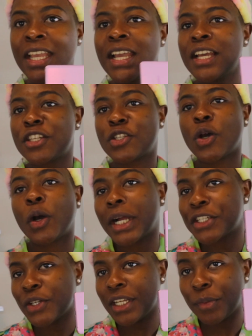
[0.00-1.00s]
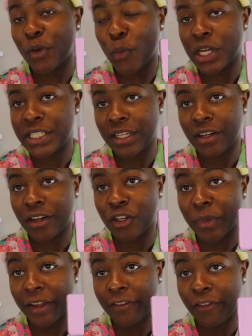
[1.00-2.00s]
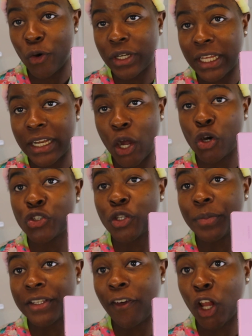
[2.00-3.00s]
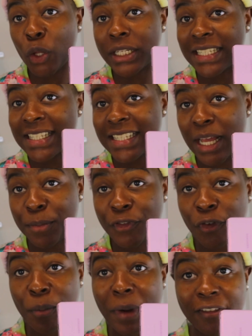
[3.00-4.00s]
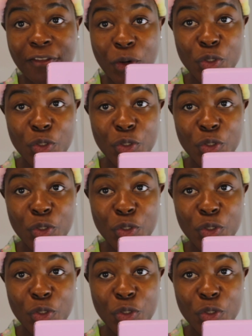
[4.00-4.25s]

So I'll actually be watching her on my phone and I'll also be following the steps from my phone,